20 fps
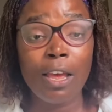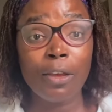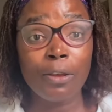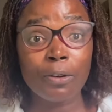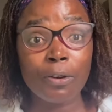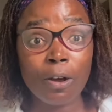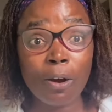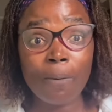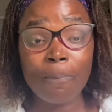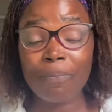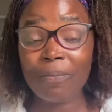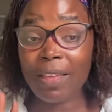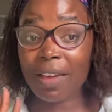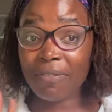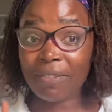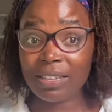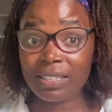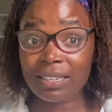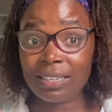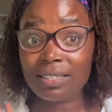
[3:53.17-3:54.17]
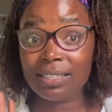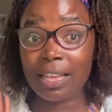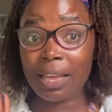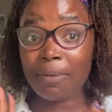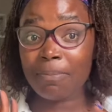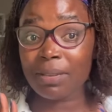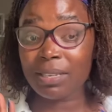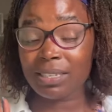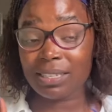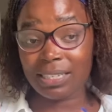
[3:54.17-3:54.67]
You know, ever since they
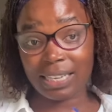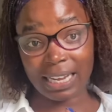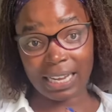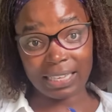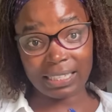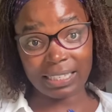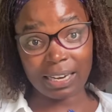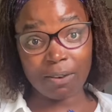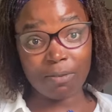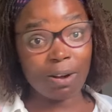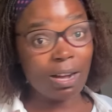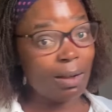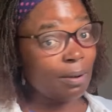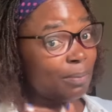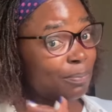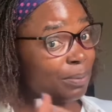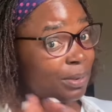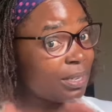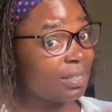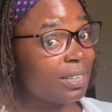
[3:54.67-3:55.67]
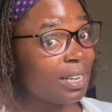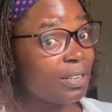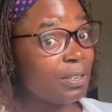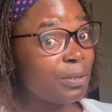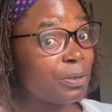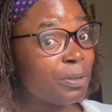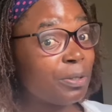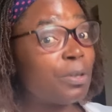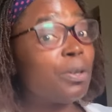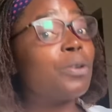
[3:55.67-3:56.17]
impeached Ichungwa, President
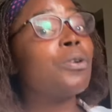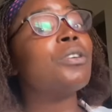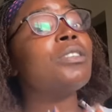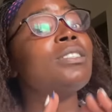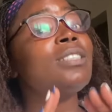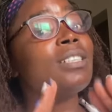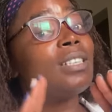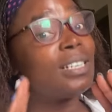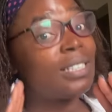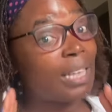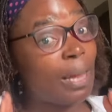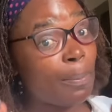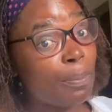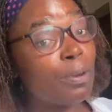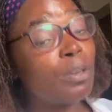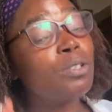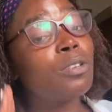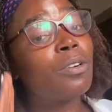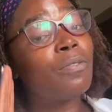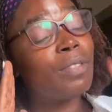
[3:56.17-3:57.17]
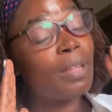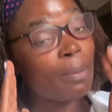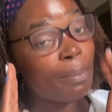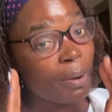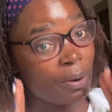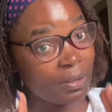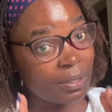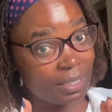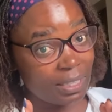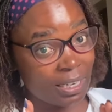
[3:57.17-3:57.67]
Ruto rose to the support of the
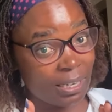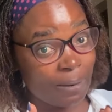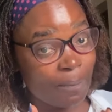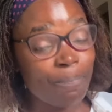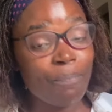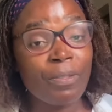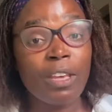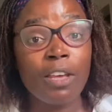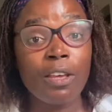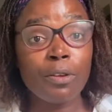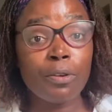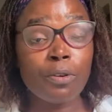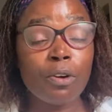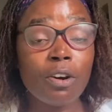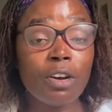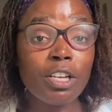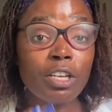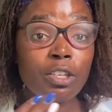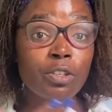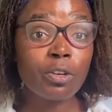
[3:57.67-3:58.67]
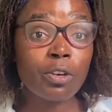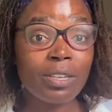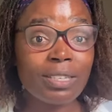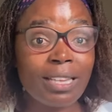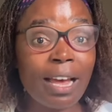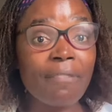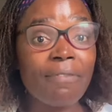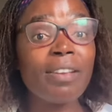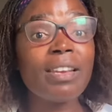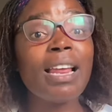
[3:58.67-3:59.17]
mountain. You know, he chose
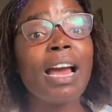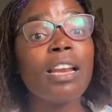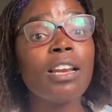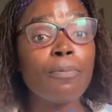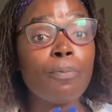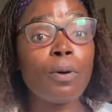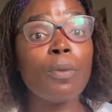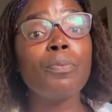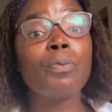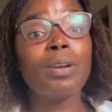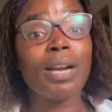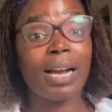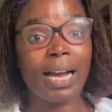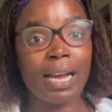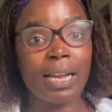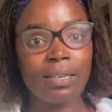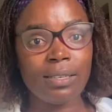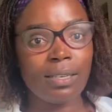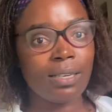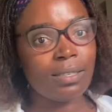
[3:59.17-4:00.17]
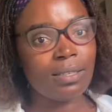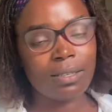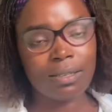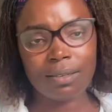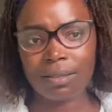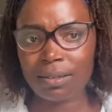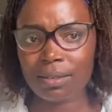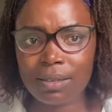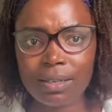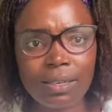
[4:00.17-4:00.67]
a very unpopular candidate.
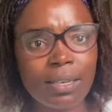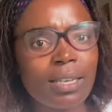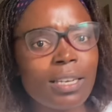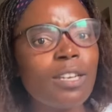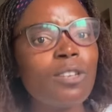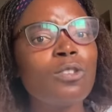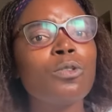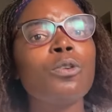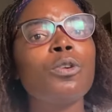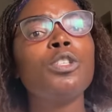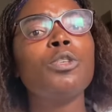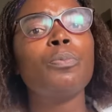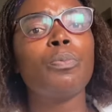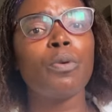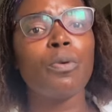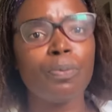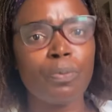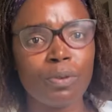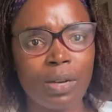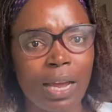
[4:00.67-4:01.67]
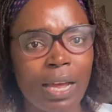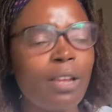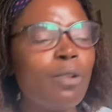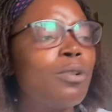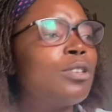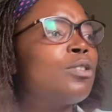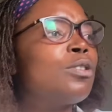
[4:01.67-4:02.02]
Kindiki is not popular. He was